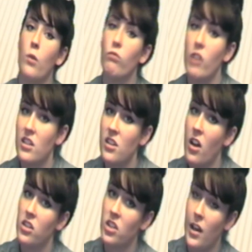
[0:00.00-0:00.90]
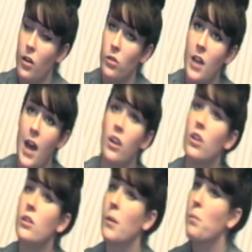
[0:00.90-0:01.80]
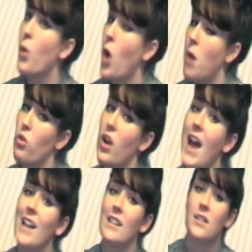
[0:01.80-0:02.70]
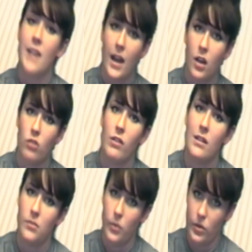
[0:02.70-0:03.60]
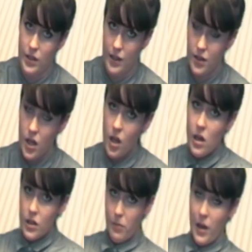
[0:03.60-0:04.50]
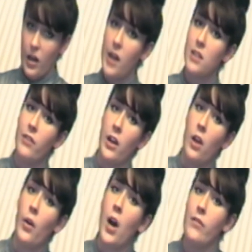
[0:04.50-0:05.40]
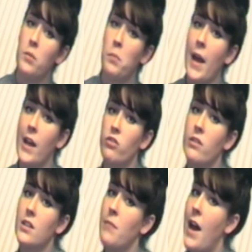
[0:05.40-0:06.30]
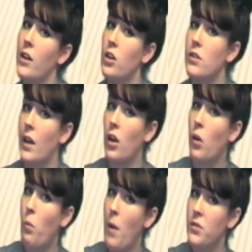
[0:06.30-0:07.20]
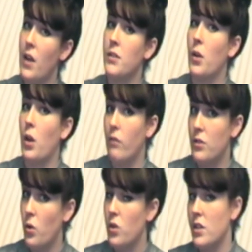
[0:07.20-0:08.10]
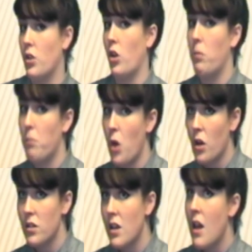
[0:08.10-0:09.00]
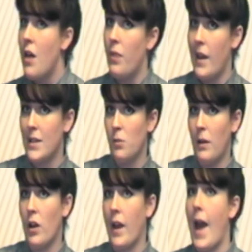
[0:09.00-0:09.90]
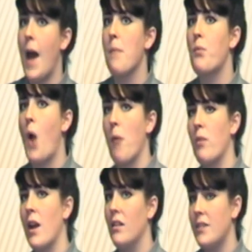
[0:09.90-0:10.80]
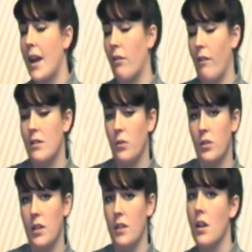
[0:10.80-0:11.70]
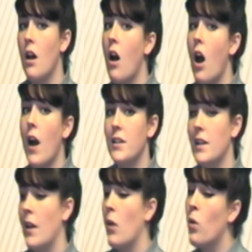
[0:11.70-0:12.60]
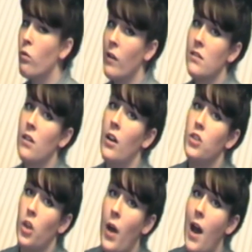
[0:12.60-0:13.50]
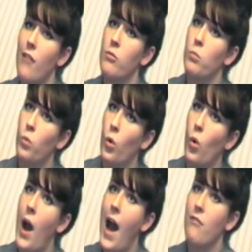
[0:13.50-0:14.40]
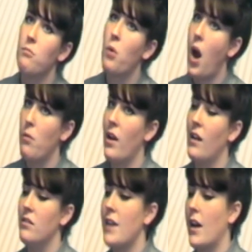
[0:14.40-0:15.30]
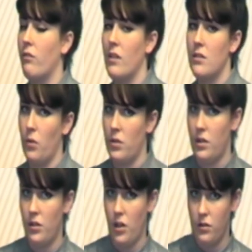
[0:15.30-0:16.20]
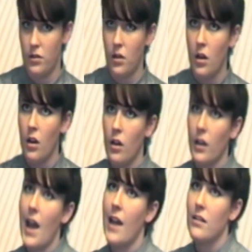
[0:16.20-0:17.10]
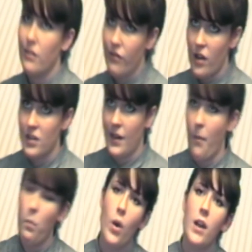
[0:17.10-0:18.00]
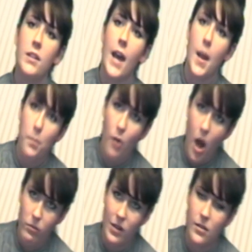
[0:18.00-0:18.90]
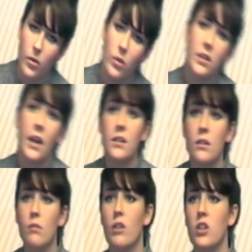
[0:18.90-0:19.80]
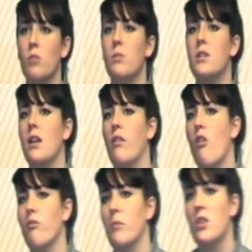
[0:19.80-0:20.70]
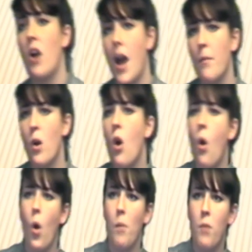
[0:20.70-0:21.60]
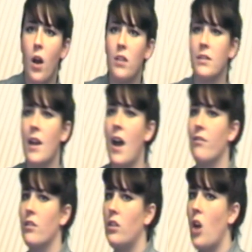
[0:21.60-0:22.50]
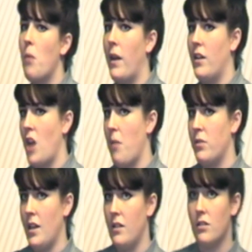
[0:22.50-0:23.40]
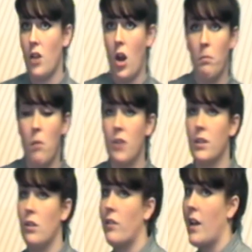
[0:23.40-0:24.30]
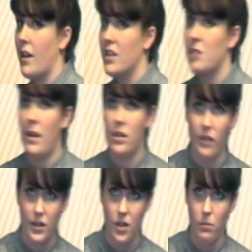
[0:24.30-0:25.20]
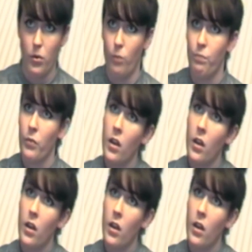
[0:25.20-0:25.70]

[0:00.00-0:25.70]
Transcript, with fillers: on research skills and using primary and secondary sources. So my last video covered plagiarism and using good websites and good resources and good books. This will be looking at primary and secondary sources. Ideally, all research you have will have primary and secondary sources used. Okay, so firstly, what is a primary source? It's original material from a time or a person that have not been interpreted. So Martin Luther King's speech, for example.